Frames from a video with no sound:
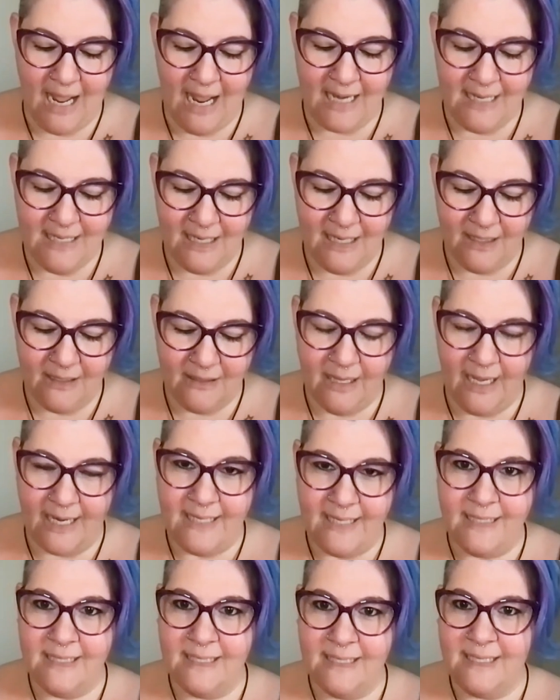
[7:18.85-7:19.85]
And
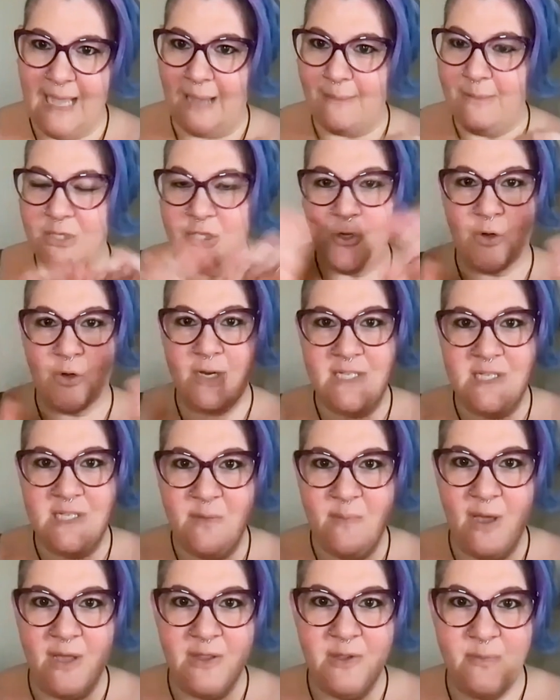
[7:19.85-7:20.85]
like Gabby's
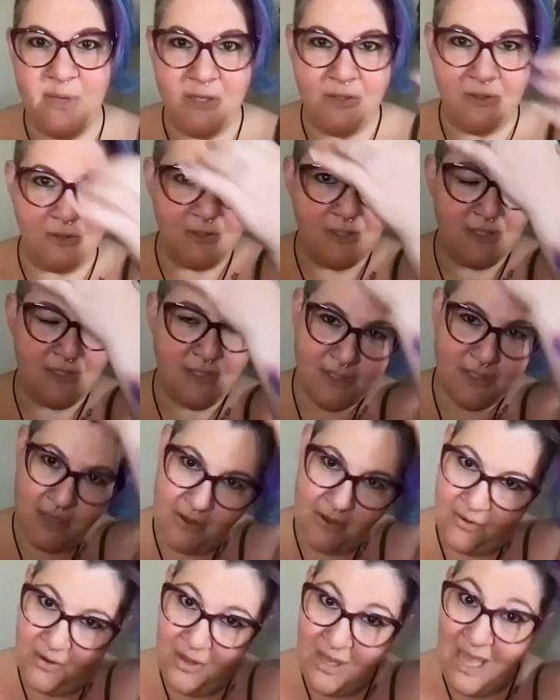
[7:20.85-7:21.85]
crazy about the Beatles. And
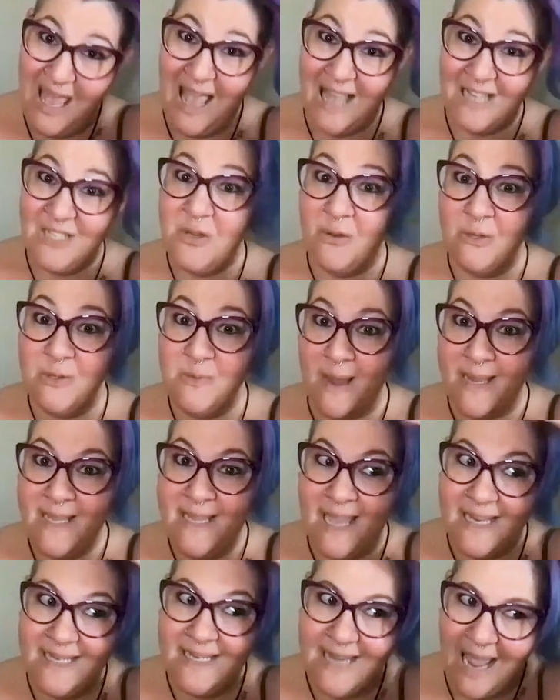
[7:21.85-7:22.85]
so is my
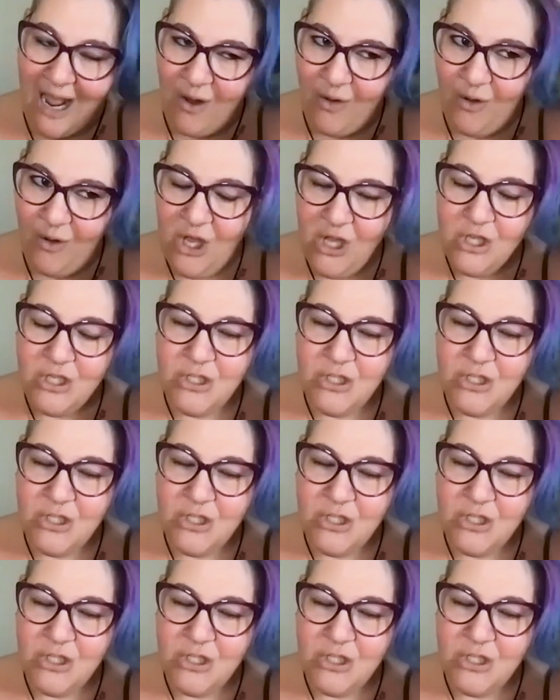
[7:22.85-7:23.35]
kid now.